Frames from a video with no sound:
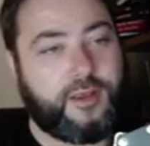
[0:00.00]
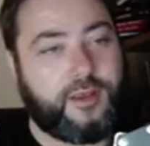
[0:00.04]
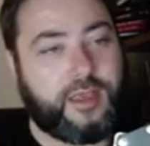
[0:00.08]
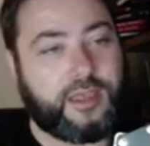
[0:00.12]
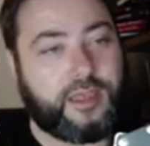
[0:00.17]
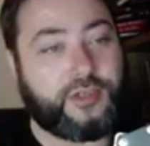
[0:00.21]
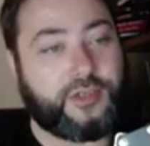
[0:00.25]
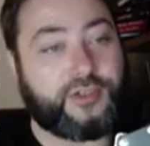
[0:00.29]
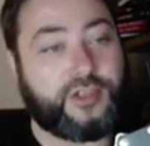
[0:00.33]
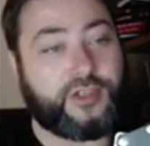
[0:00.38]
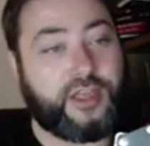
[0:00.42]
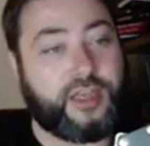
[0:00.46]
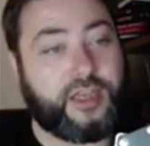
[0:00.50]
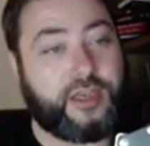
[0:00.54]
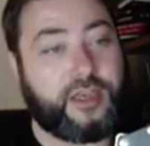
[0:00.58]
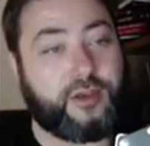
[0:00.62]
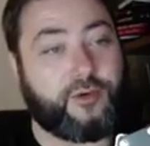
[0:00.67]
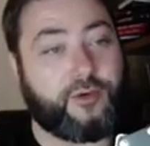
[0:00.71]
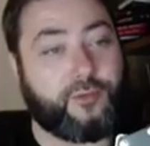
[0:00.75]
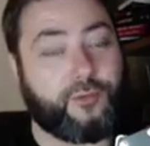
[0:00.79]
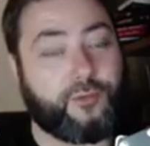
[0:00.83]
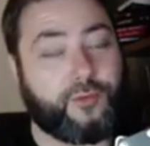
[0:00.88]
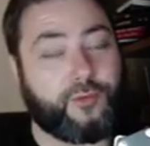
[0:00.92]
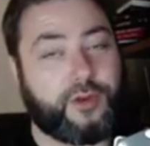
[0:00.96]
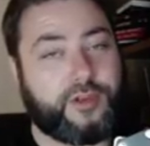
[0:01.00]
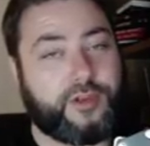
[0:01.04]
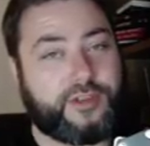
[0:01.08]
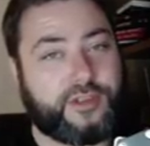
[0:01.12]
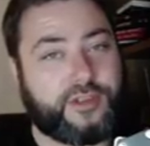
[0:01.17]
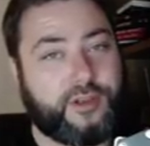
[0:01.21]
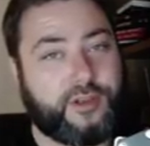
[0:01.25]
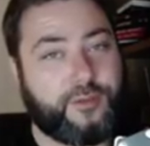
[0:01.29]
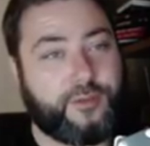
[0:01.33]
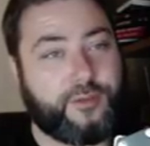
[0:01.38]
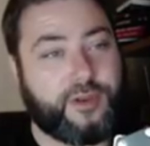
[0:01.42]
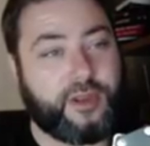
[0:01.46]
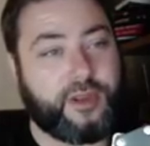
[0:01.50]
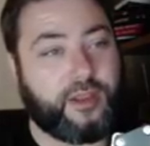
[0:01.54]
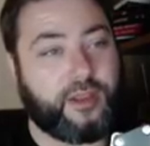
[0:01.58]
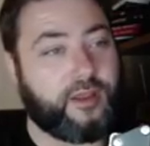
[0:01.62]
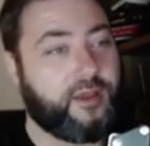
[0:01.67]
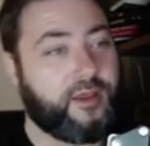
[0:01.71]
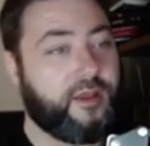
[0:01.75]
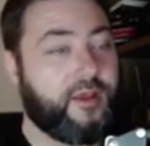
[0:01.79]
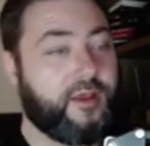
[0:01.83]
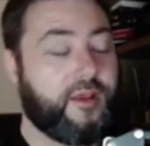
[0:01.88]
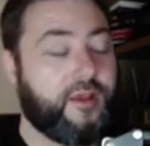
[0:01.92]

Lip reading: Hashtag run us our money.